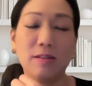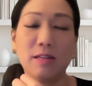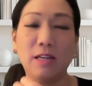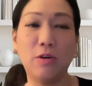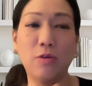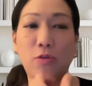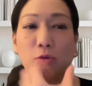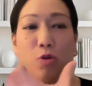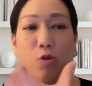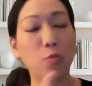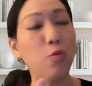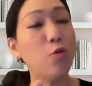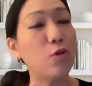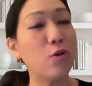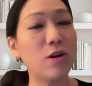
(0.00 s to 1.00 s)
through your
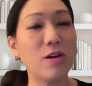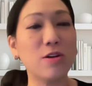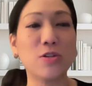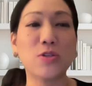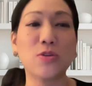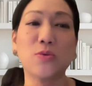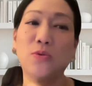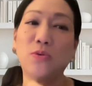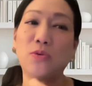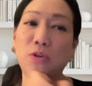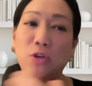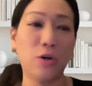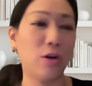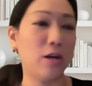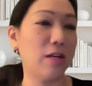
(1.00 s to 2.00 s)
pores, through
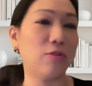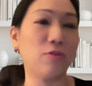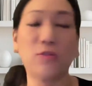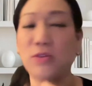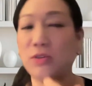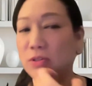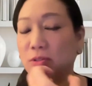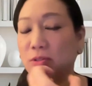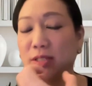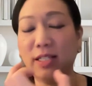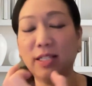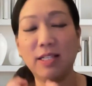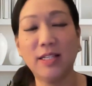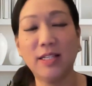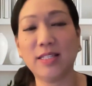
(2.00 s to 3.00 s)
urine, through
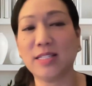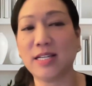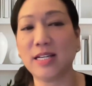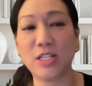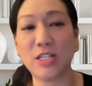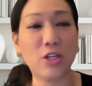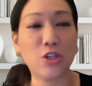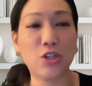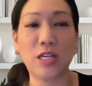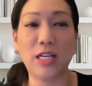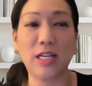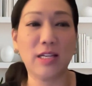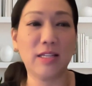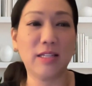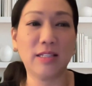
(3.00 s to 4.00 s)

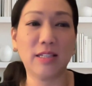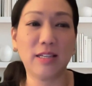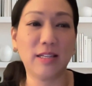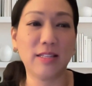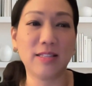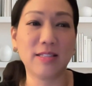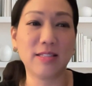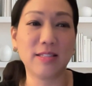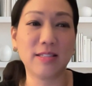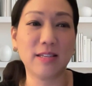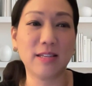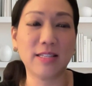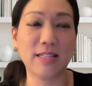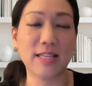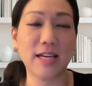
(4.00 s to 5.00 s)
digestion, it's
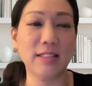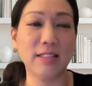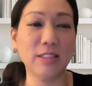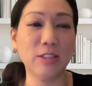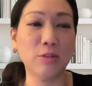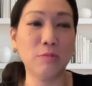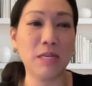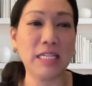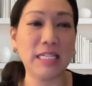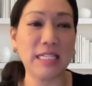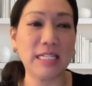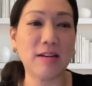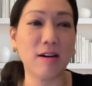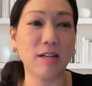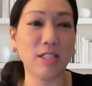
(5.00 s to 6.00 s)
like a little mini
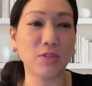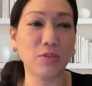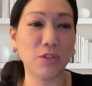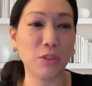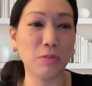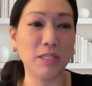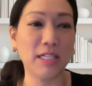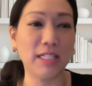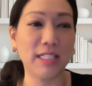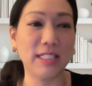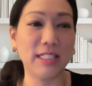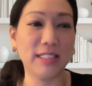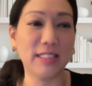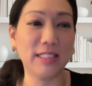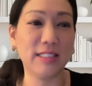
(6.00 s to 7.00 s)
detox for your body.